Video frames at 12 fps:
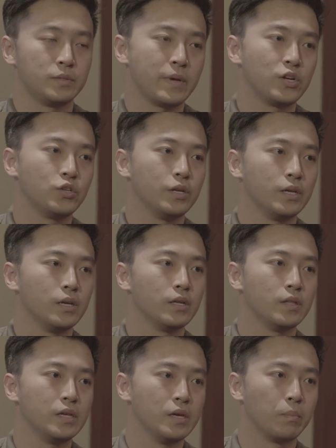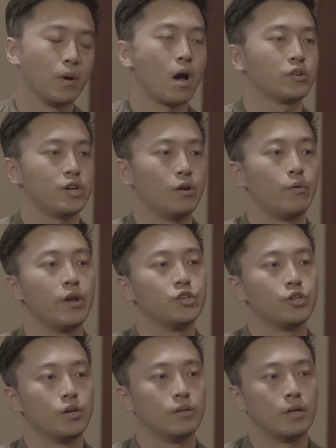especially the block
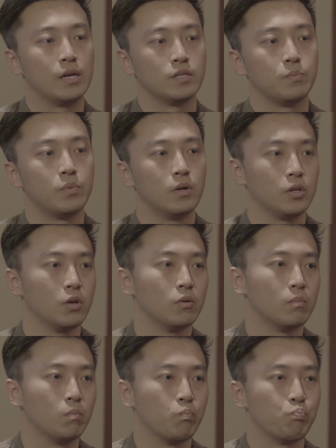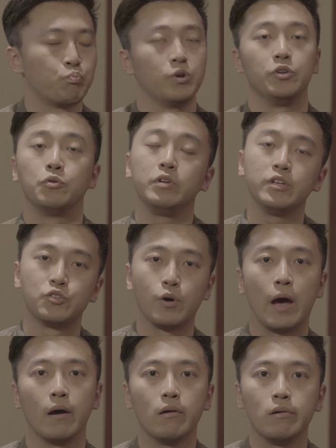generation as a you know Bernoulli
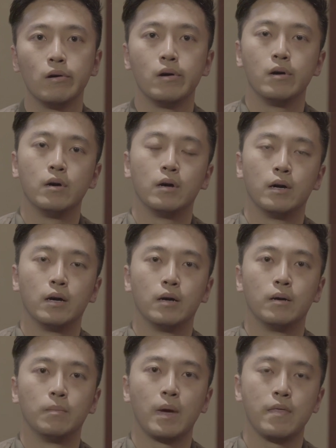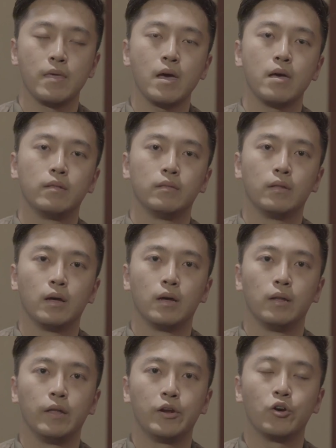trial, um, and then
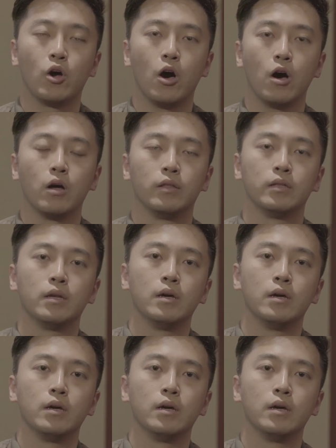later on,